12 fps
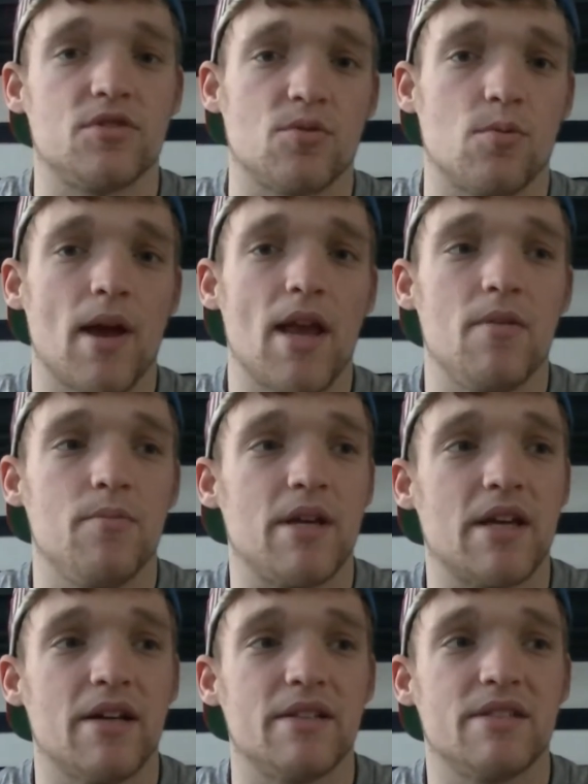the weight,
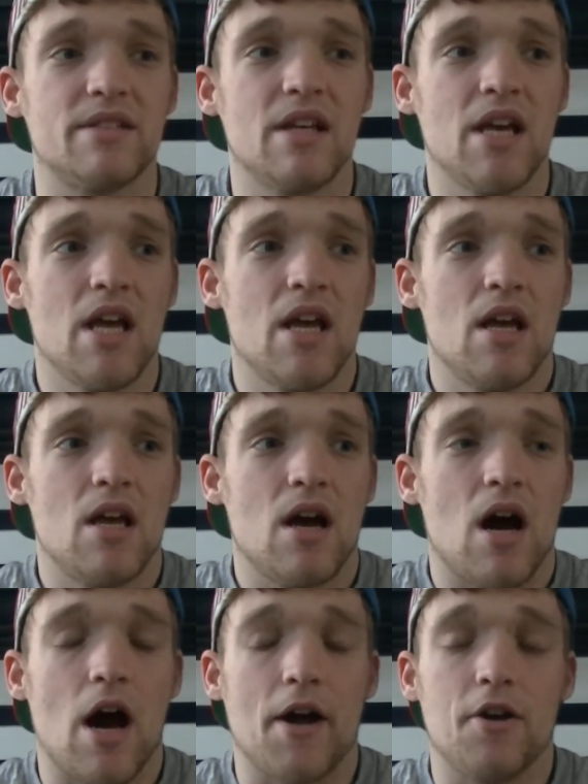because
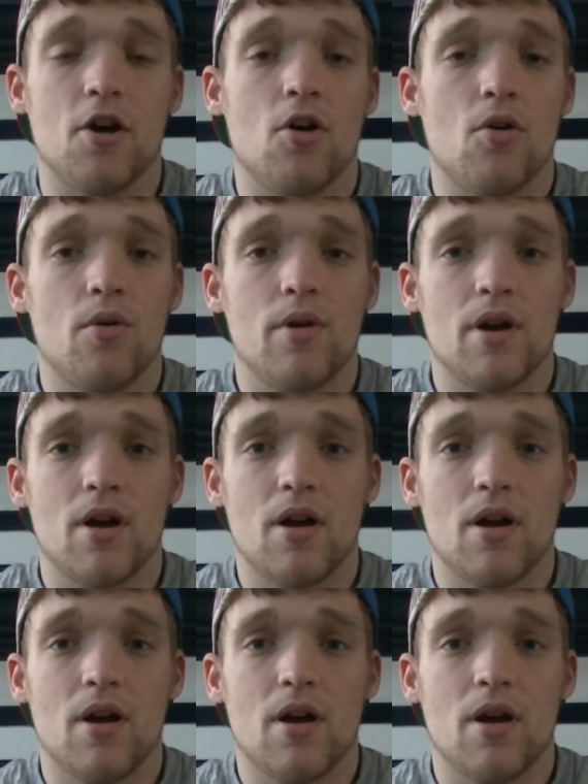I know